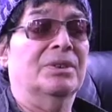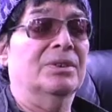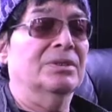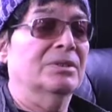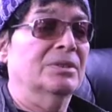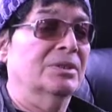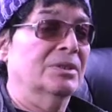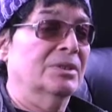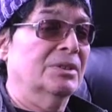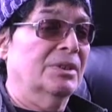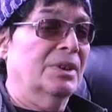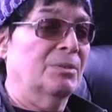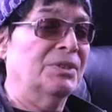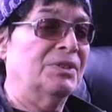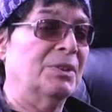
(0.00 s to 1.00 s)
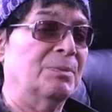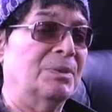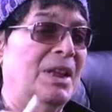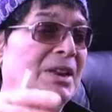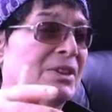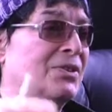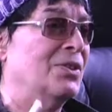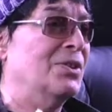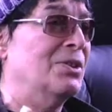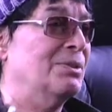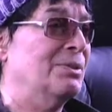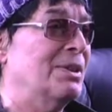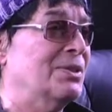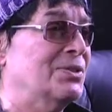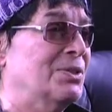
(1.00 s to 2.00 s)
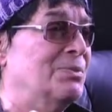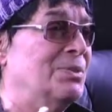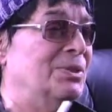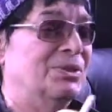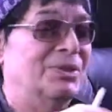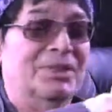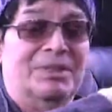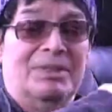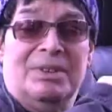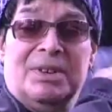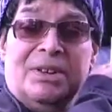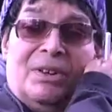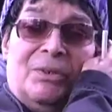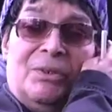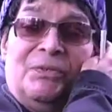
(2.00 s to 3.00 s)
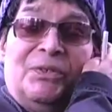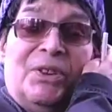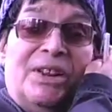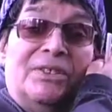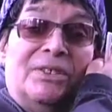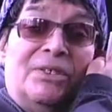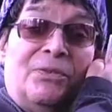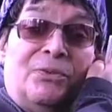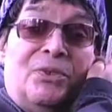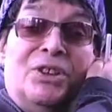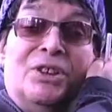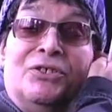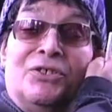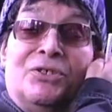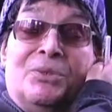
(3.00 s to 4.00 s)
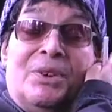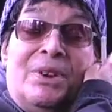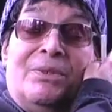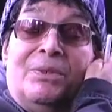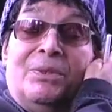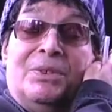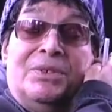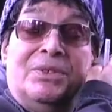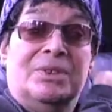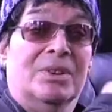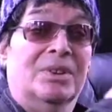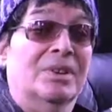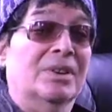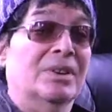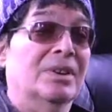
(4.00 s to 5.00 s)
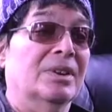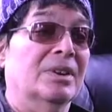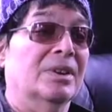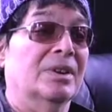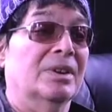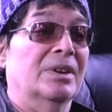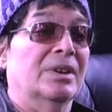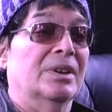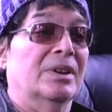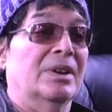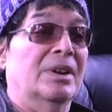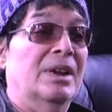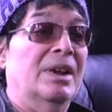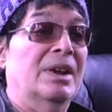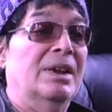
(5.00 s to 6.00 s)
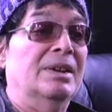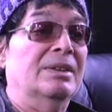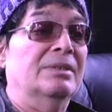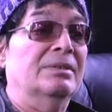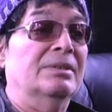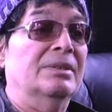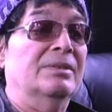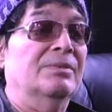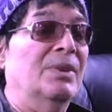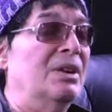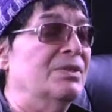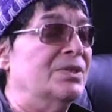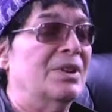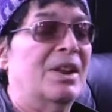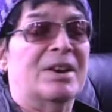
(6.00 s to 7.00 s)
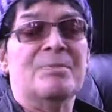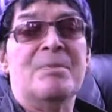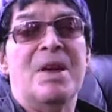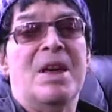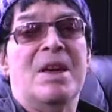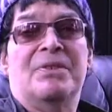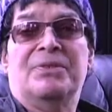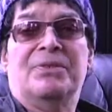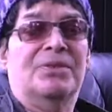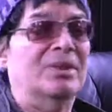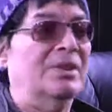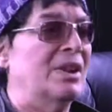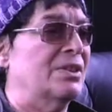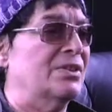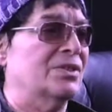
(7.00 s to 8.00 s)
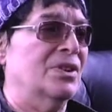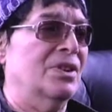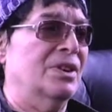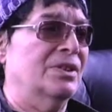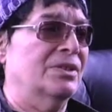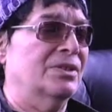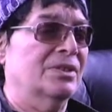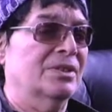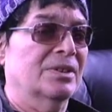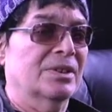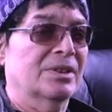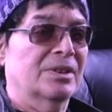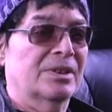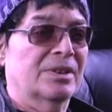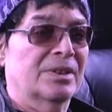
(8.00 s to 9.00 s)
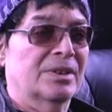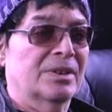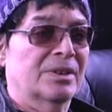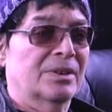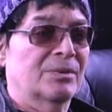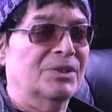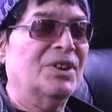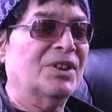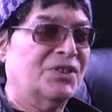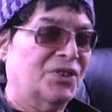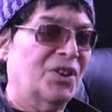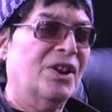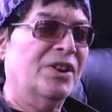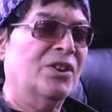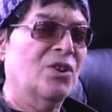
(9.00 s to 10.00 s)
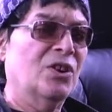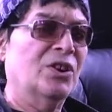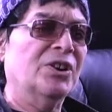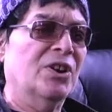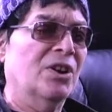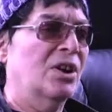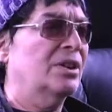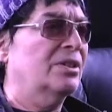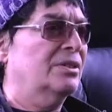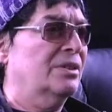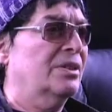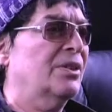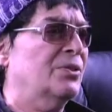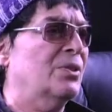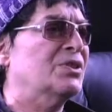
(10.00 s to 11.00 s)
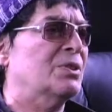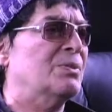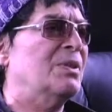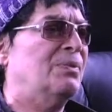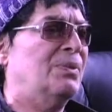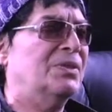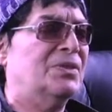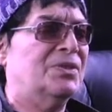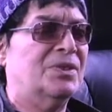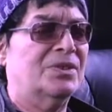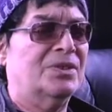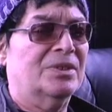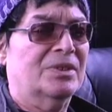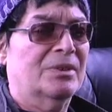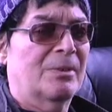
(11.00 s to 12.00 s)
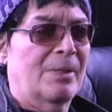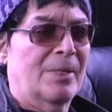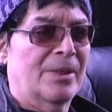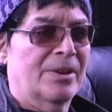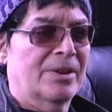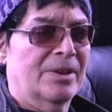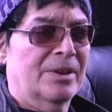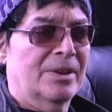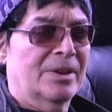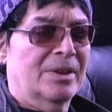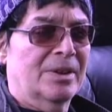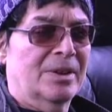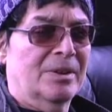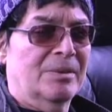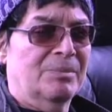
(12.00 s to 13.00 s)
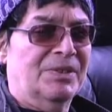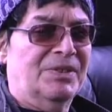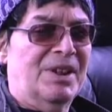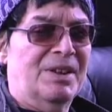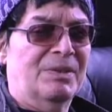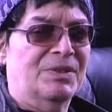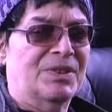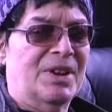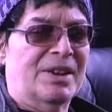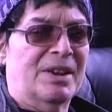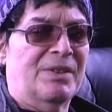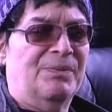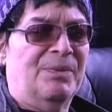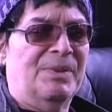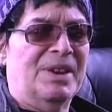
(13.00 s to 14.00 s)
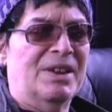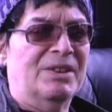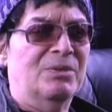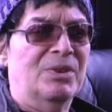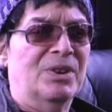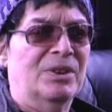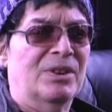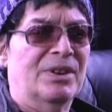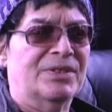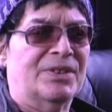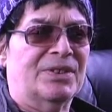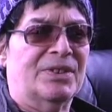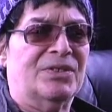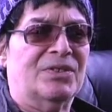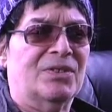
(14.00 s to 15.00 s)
young. Went to the planetarium and actually built a reflector, a 3-inch or whatever it was. And it involves a lot of math and a lot of science, which I studied early on. I thought I was going to be a physicist. But then it was like I began to realize that I